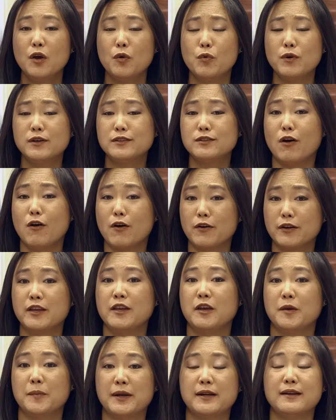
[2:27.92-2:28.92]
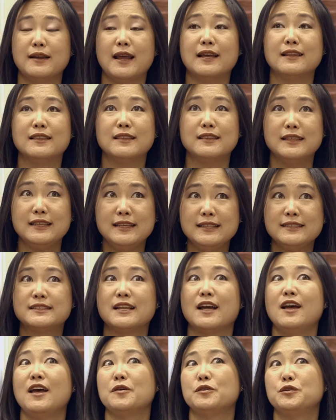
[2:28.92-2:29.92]
we're talking about at least
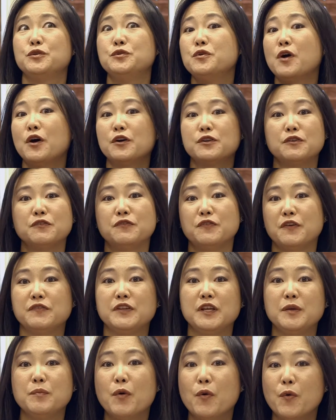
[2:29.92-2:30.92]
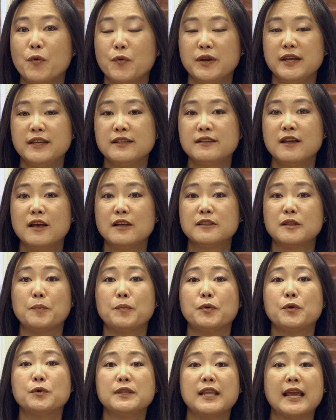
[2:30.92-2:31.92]
250 point that
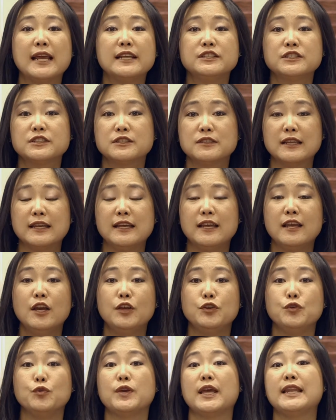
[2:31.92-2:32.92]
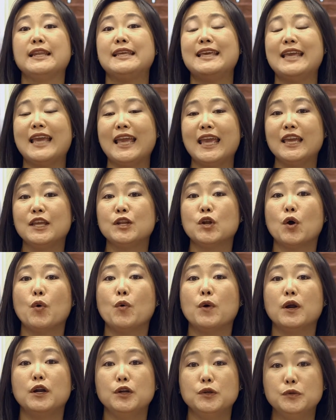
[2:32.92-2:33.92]
potentially you can gain
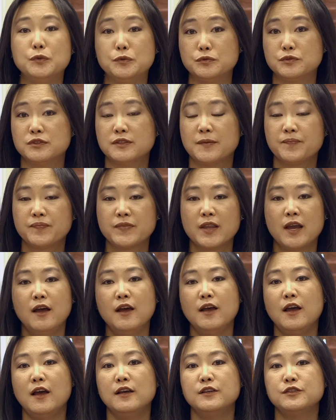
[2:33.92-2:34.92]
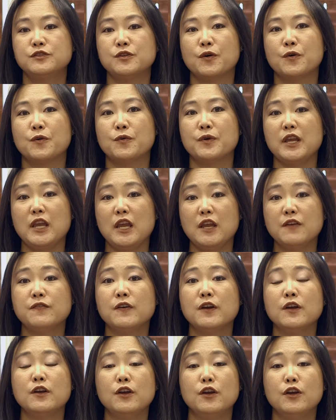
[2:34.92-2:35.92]
or lose. So if
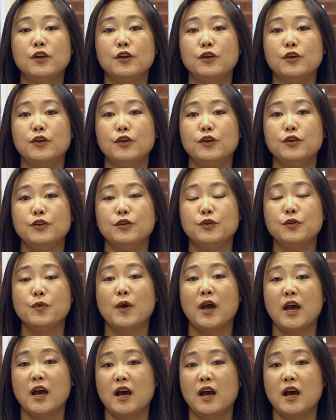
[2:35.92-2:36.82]
you